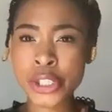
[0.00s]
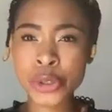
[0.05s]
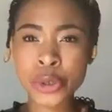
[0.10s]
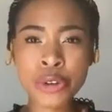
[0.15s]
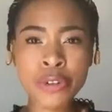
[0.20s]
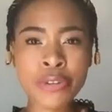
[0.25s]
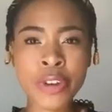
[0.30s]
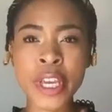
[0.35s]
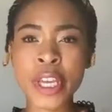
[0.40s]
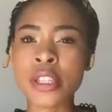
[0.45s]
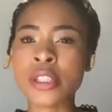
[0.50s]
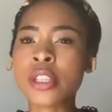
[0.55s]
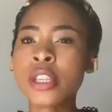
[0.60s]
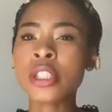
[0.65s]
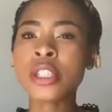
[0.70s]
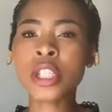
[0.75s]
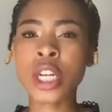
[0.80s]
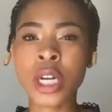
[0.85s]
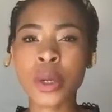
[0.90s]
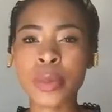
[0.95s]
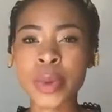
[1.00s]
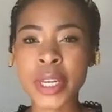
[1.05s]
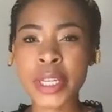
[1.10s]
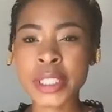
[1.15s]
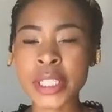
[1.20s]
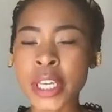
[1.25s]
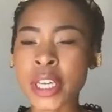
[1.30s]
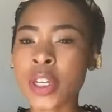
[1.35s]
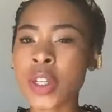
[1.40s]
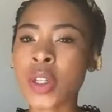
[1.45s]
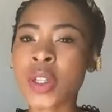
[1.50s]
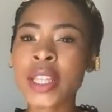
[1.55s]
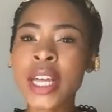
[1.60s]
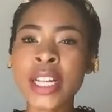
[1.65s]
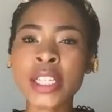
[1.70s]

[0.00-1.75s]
To do her face is not a big deal.